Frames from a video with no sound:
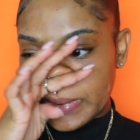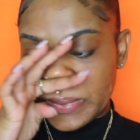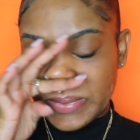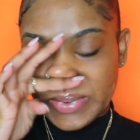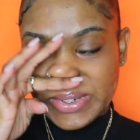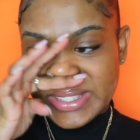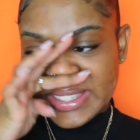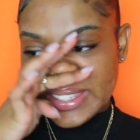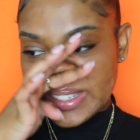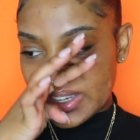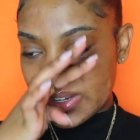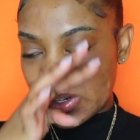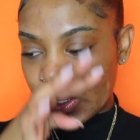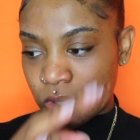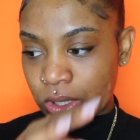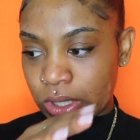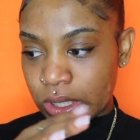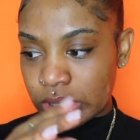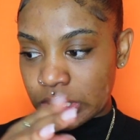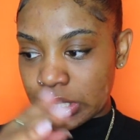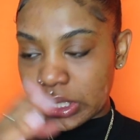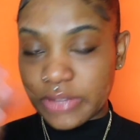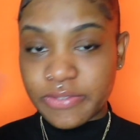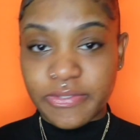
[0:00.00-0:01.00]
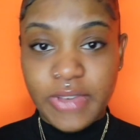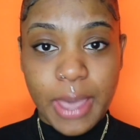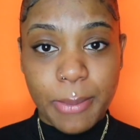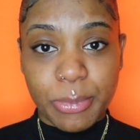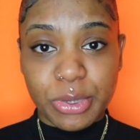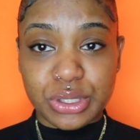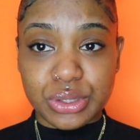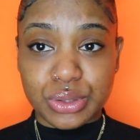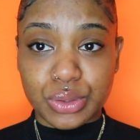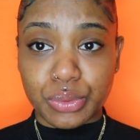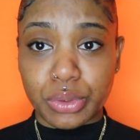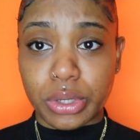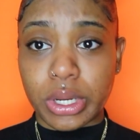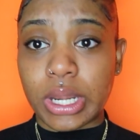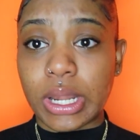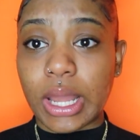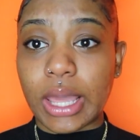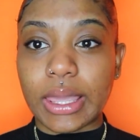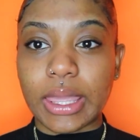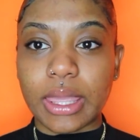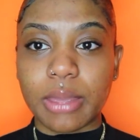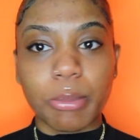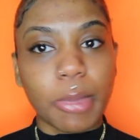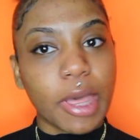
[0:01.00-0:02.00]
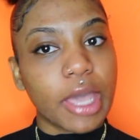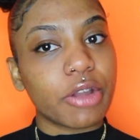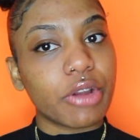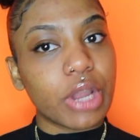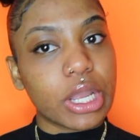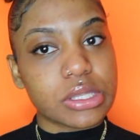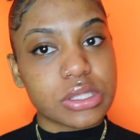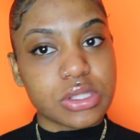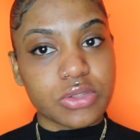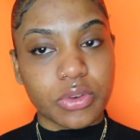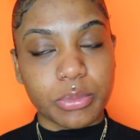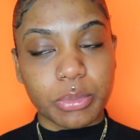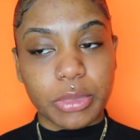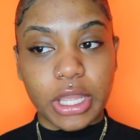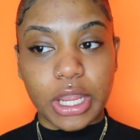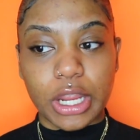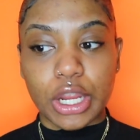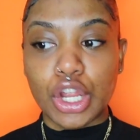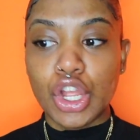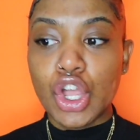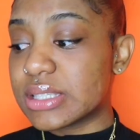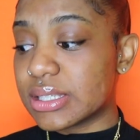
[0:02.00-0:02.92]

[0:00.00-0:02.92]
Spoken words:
what is it called, the fabric store, and I get backgrounds from there.